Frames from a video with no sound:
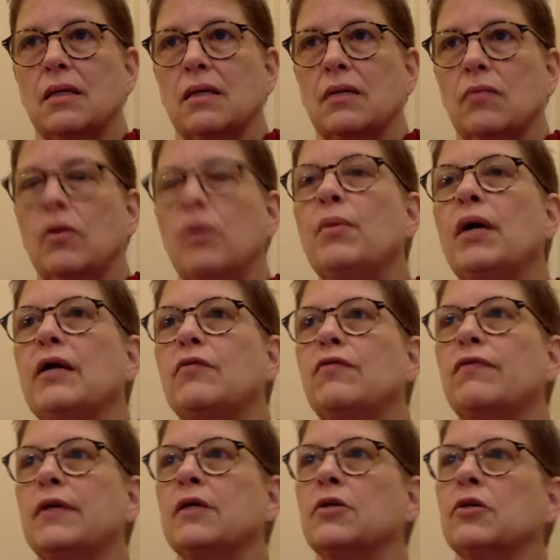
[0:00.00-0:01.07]
we might
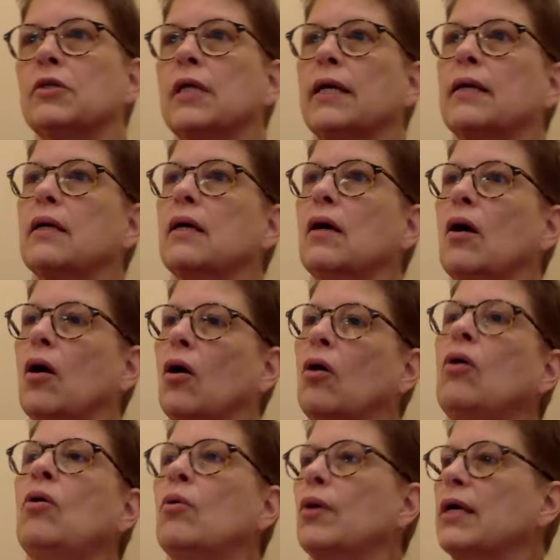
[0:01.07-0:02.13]
feel like
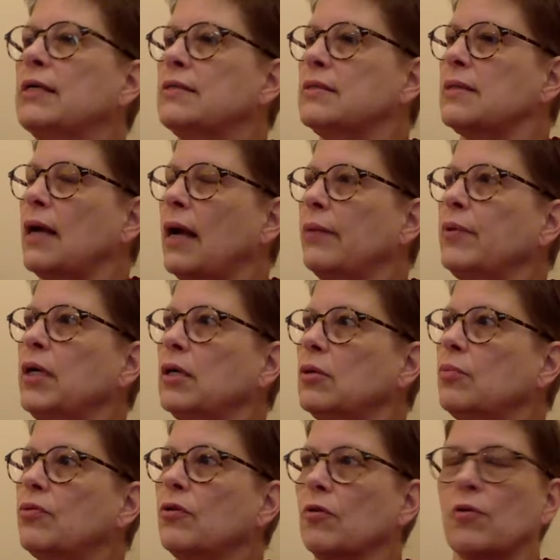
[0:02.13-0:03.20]
oh it's i'm going to
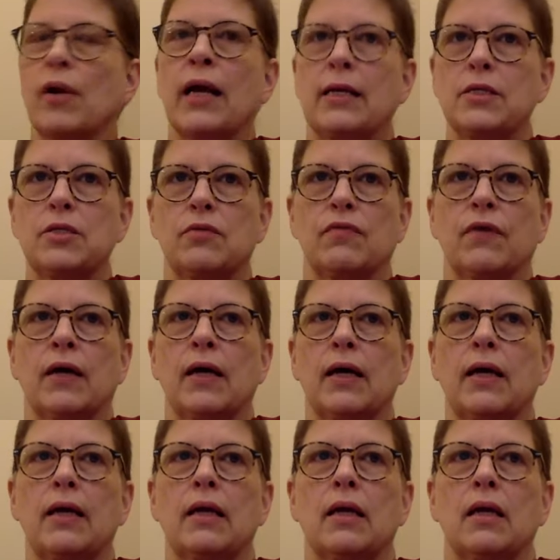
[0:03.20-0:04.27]
progress if
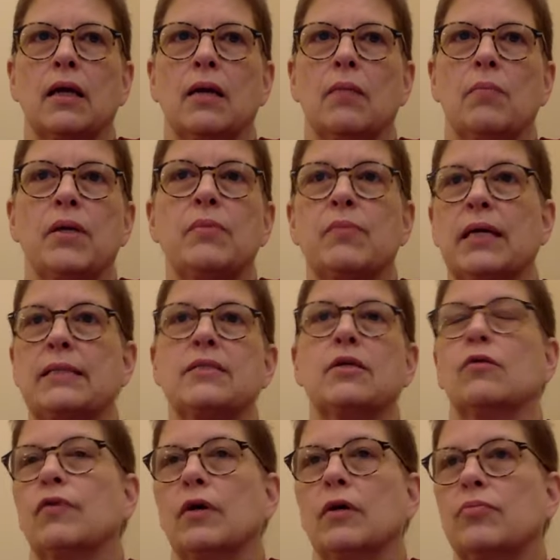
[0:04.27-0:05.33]
i beat
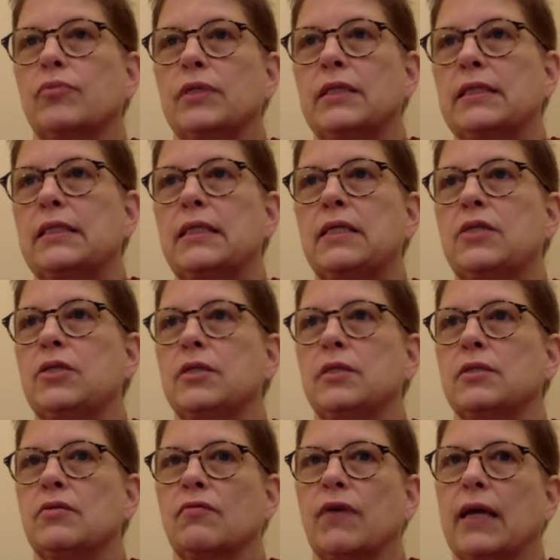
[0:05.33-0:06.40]
myself up with the
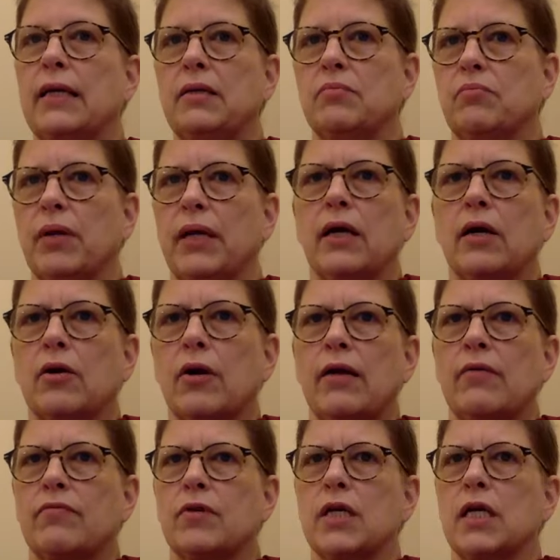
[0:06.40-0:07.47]
teachings if i compare
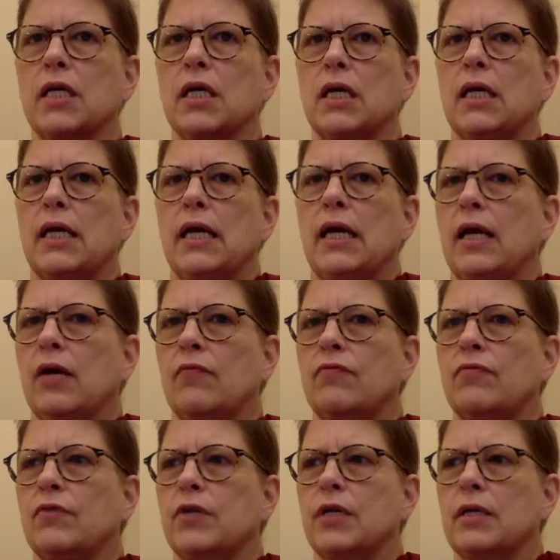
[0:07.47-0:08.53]
every
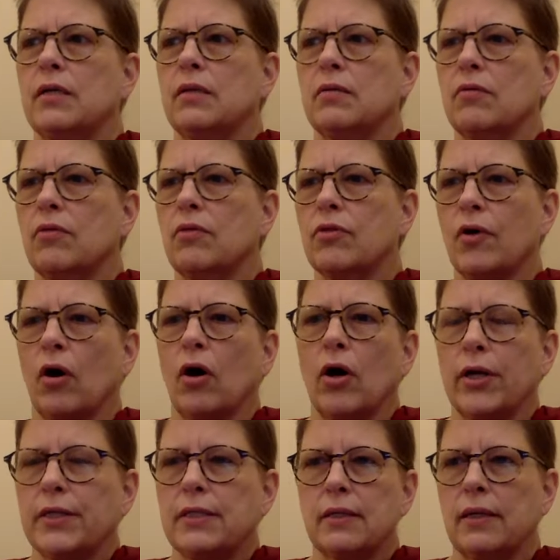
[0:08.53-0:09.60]
every
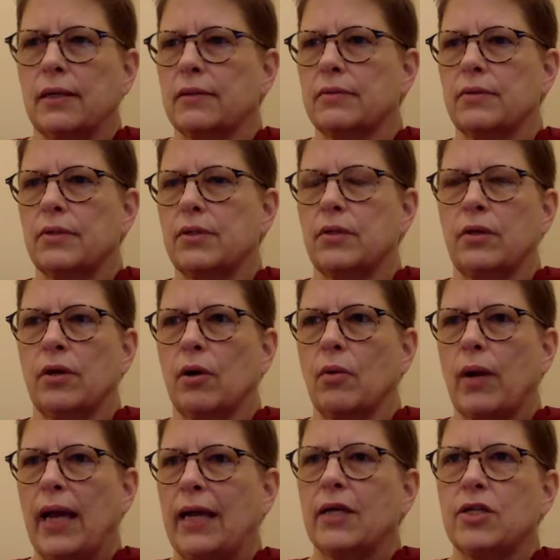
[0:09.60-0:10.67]
thought and you know
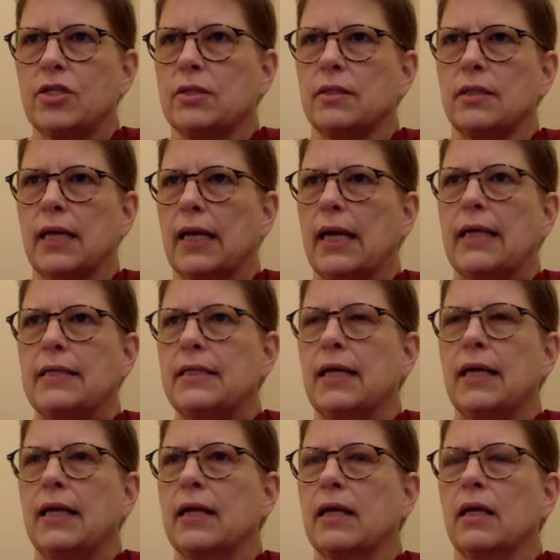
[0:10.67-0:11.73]
action that i
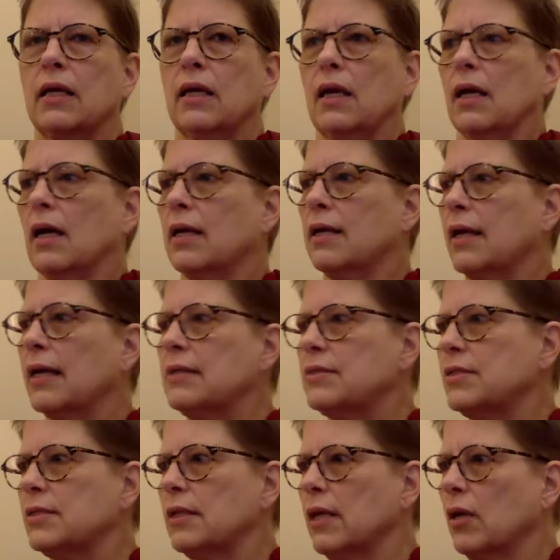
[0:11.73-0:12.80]
take
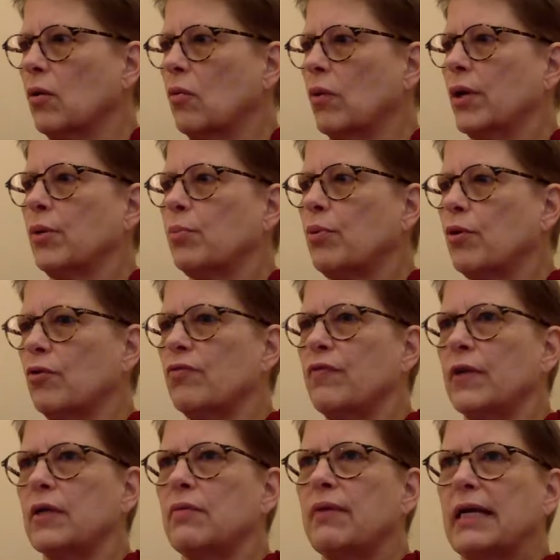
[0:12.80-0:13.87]
against like what a
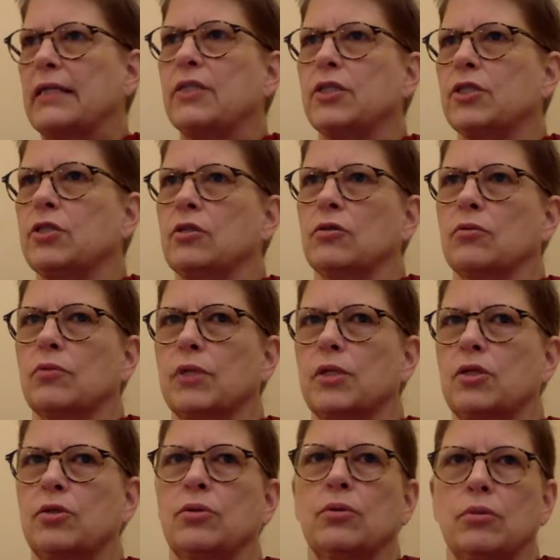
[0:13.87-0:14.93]
perfect
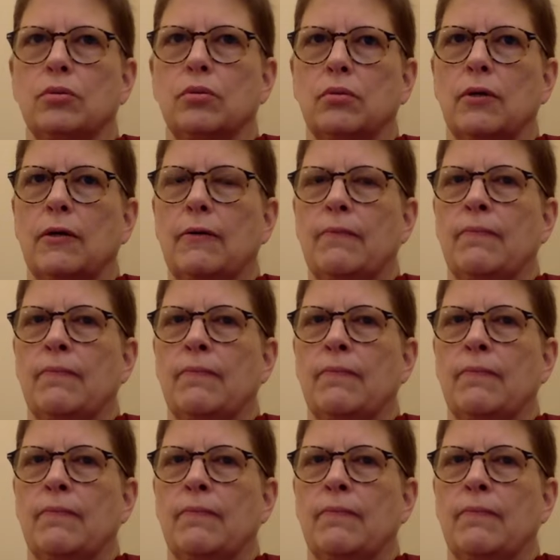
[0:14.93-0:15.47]
practitioner would do